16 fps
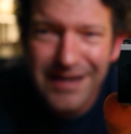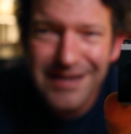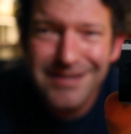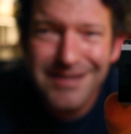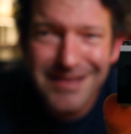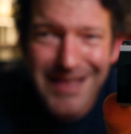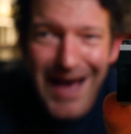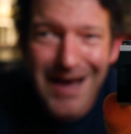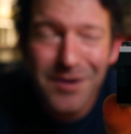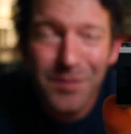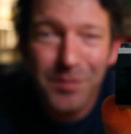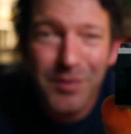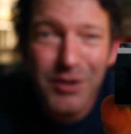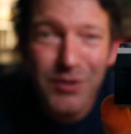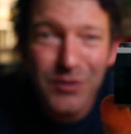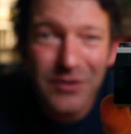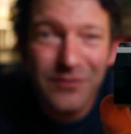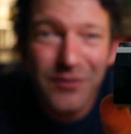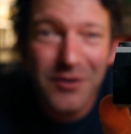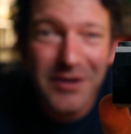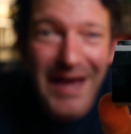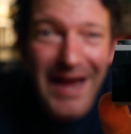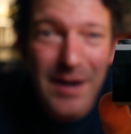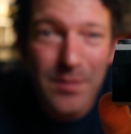Isn't that a
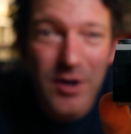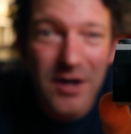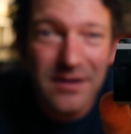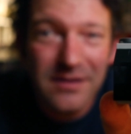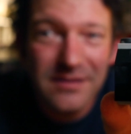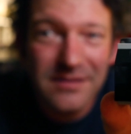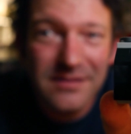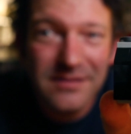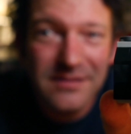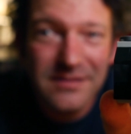beautiful camera?